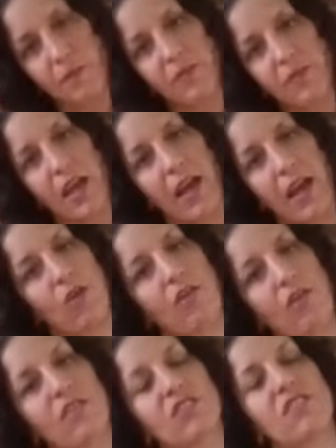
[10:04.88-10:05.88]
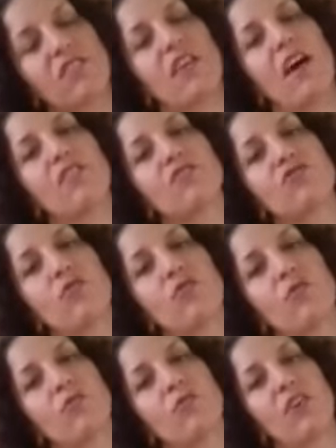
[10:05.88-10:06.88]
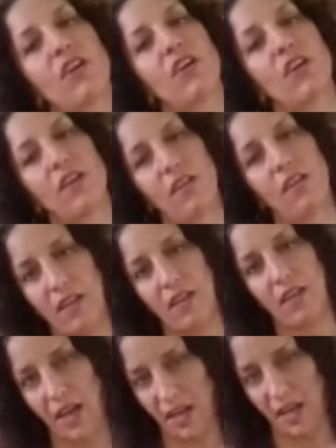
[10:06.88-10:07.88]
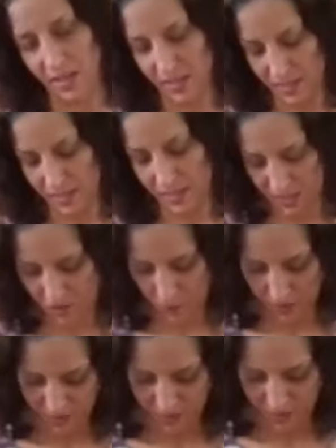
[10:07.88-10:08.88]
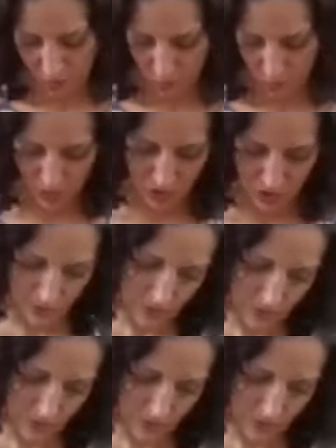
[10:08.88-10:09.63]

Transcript: and over to the other shoulder, and continuing forward